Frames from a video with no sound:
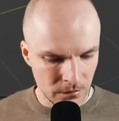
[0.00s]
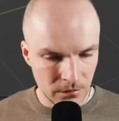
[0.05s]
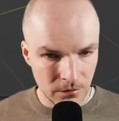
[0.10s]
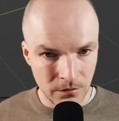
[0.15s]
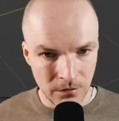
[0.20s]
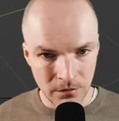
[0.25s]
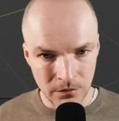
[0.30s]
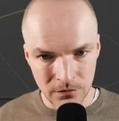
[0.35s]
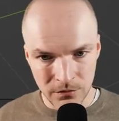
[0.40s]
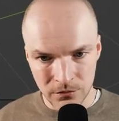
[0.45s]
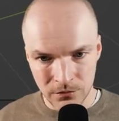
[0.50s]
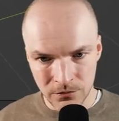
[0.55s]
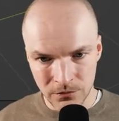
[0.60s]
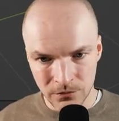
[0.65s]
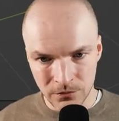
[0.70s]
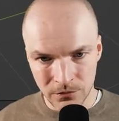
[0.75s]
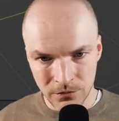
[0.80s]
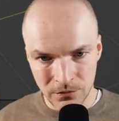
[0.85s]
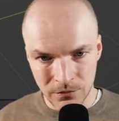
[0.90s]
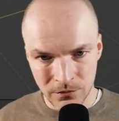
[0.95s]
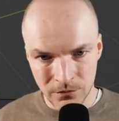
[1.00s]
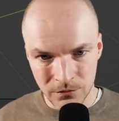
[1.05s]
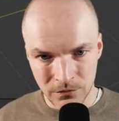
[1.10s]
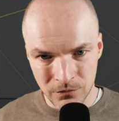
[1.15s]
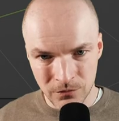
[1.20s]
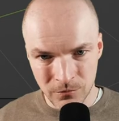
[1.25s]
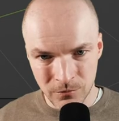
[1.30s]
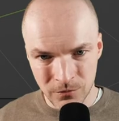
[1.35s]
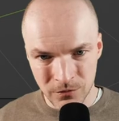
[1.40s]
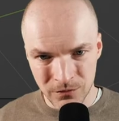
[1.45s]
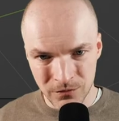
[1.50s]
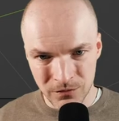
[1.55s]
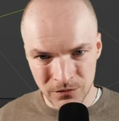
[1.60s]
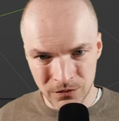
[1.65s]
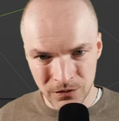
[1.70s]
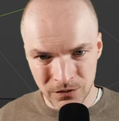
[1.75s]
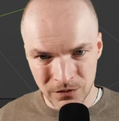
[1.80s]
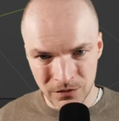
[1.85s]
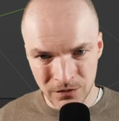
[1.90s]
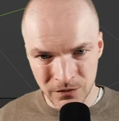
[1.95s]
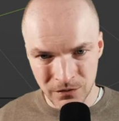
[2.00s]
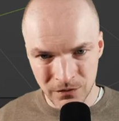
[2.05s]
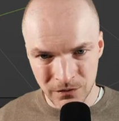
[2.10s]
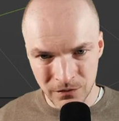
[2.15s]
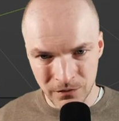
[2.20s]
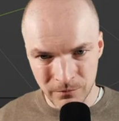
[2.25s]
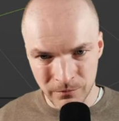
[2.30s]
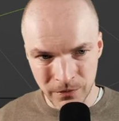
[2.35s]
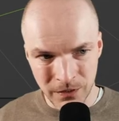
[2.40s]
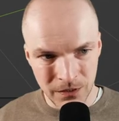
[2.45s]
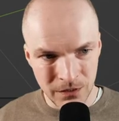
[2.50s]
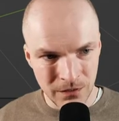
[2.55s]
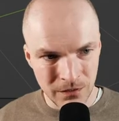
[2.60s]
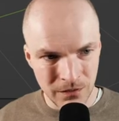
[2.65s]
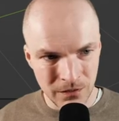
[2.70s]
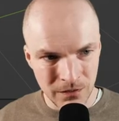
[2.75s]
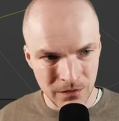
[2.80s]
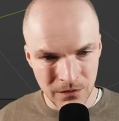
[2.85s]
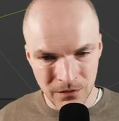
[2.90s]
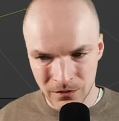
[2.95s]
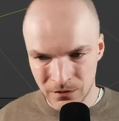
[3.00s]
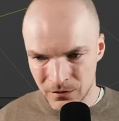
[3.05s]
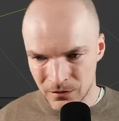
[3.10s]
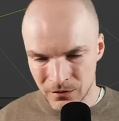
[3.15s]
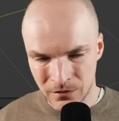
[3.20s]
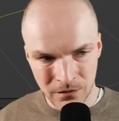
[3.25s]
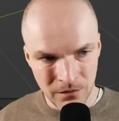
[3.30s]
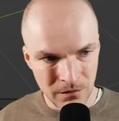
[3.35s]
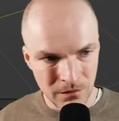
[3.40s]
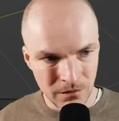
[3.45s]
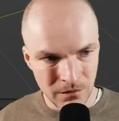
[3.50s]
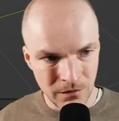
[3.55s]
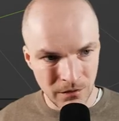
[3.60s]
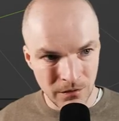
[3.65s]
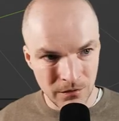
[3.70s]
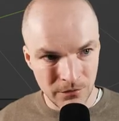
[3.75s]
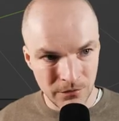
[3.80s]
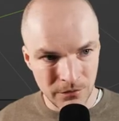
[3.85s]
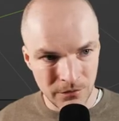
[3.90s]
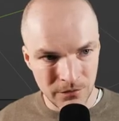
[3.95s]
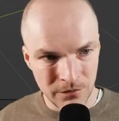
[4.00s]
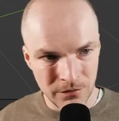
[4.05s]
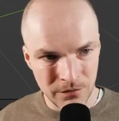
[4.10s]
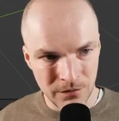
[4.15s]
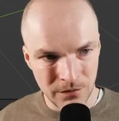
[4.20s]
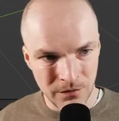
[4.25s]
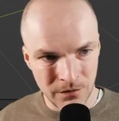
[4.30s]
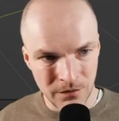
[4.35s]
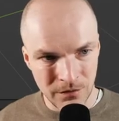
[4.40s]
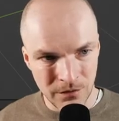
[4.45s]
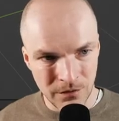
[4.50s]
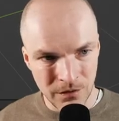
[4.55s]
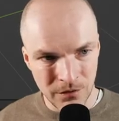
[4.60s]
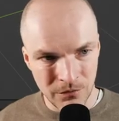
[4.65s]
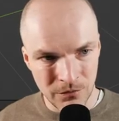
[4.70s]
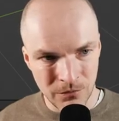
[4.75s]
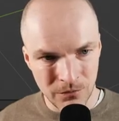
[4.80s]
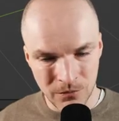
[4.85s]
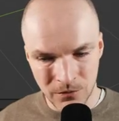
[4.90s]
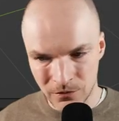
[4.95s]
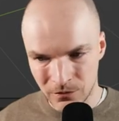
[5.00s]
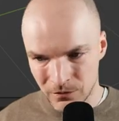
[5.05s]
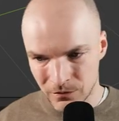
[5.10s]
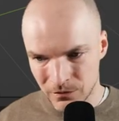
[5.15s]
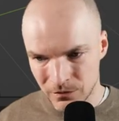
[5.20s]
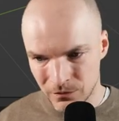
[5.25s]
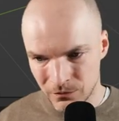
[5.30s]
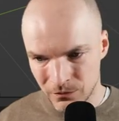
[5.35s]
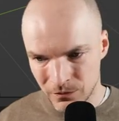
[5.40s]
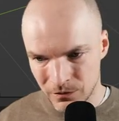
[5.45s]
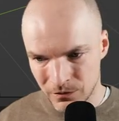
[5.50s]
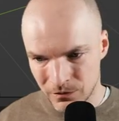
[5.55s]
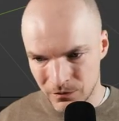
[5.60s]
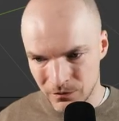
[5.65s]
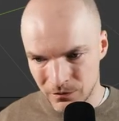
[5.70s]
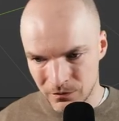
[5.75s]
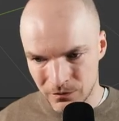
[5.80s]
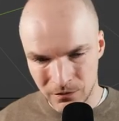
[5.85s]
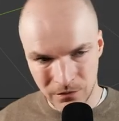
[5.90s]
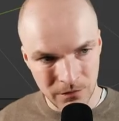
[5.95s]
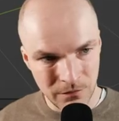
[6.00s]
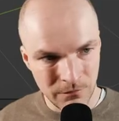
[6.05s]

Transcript: Extrude along normals just a little bit. Here we could see how it would look, so we can still see the